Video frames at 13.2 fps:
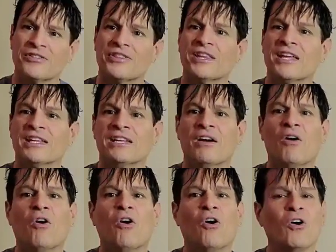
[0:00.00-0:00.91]
then
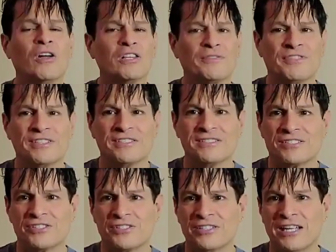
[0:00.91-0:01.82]
all of it is
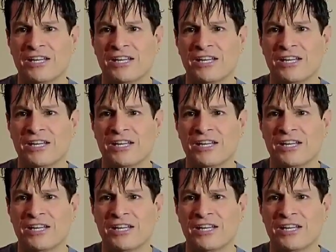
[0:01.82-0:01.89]
good.